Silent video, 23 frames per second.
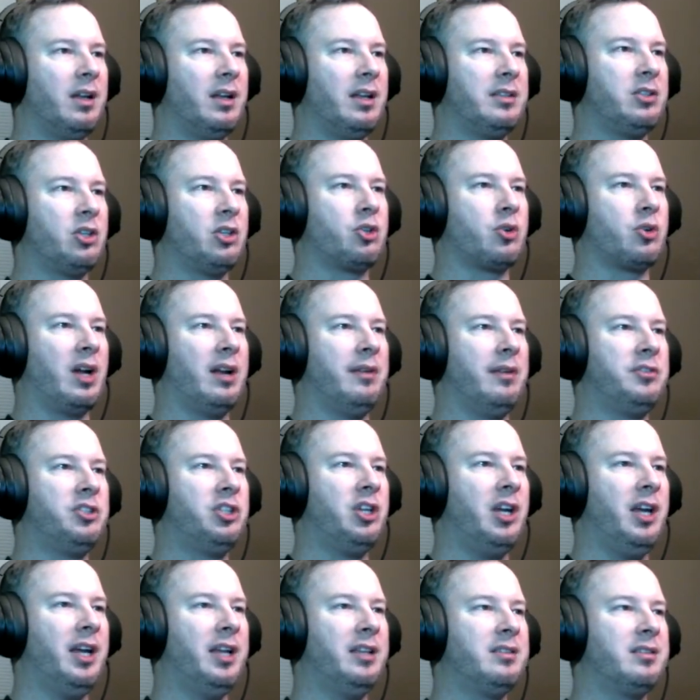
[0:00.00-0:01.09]
That's a Shrine of
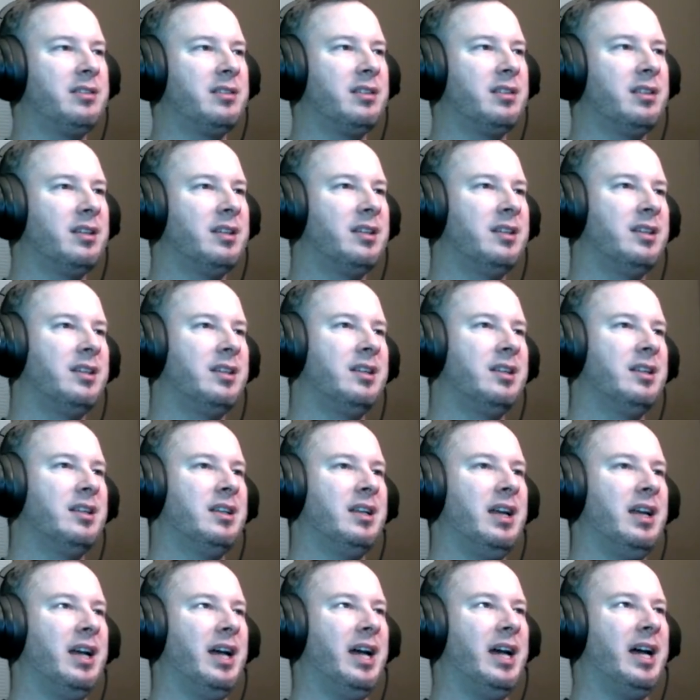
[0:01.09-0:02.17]
Chance.
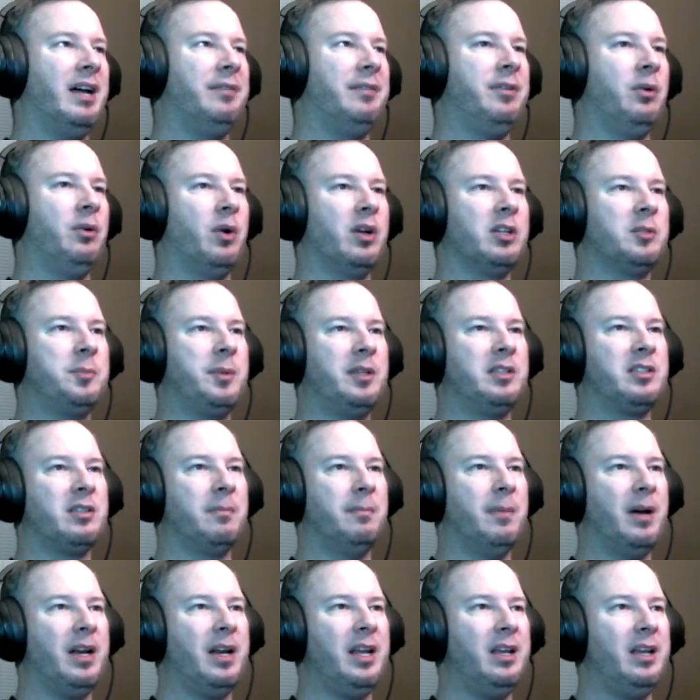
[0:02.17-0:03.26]
If you want to spend some
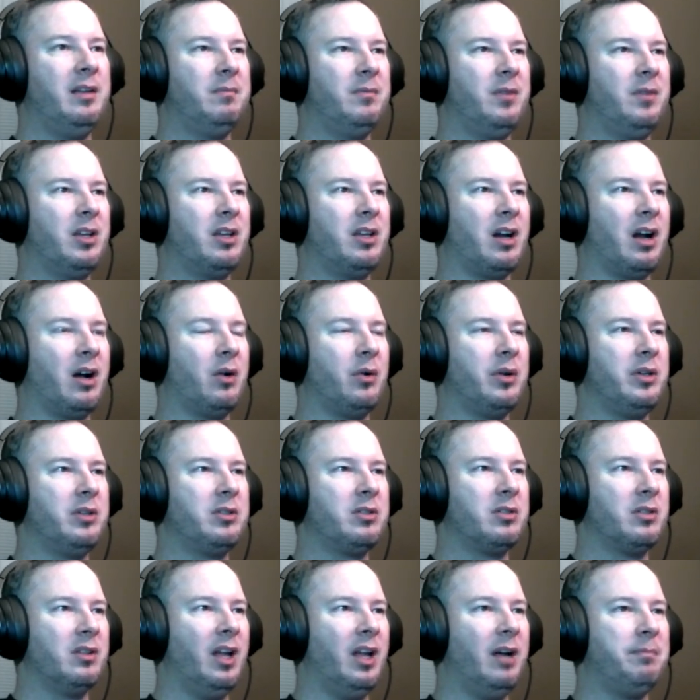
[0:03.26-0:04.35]
money, you can
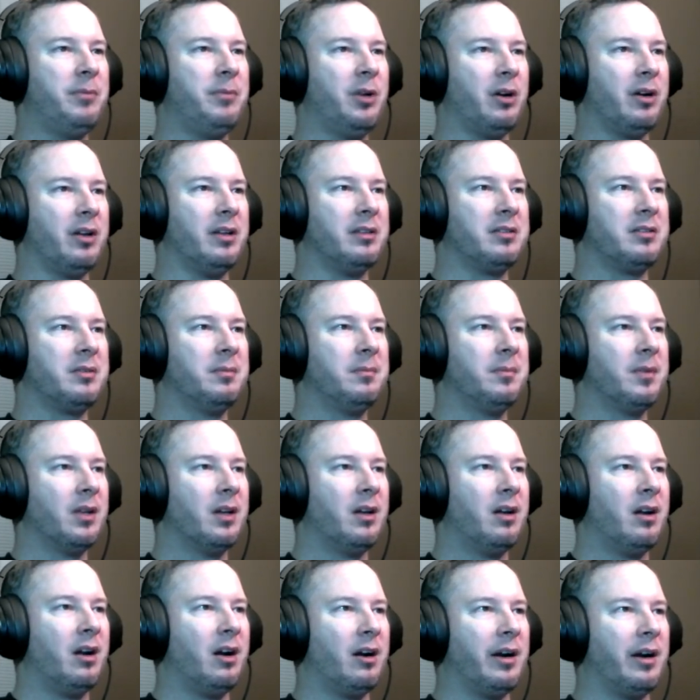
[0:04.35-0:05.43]
always... Oh, there it is.
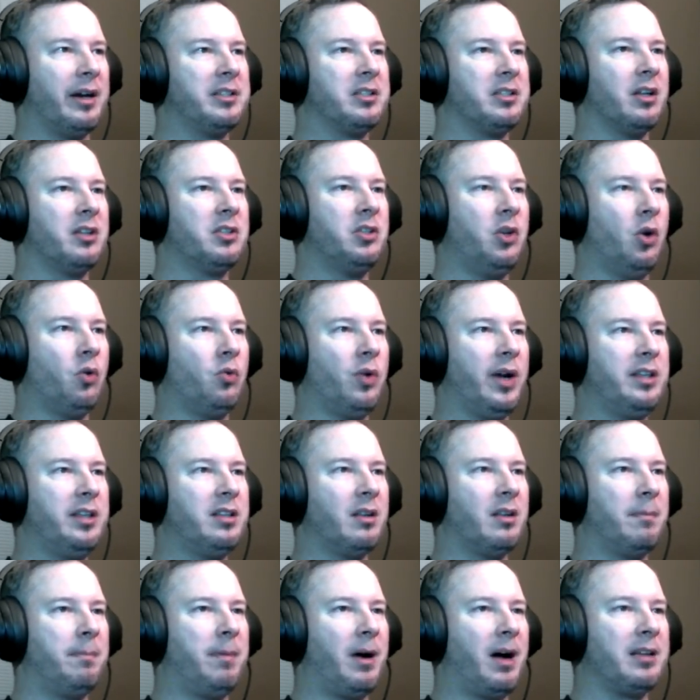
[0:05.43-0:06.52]
Alright, so let's go right to
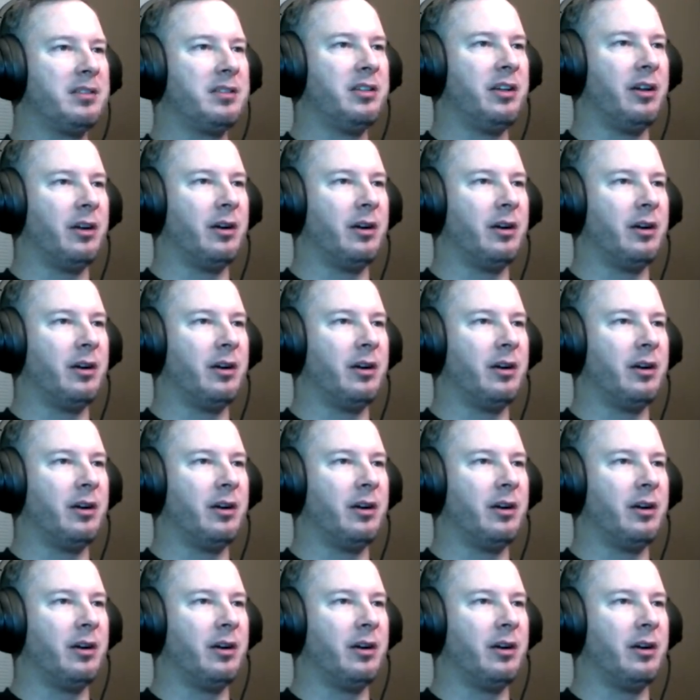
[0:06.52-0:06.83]
the boss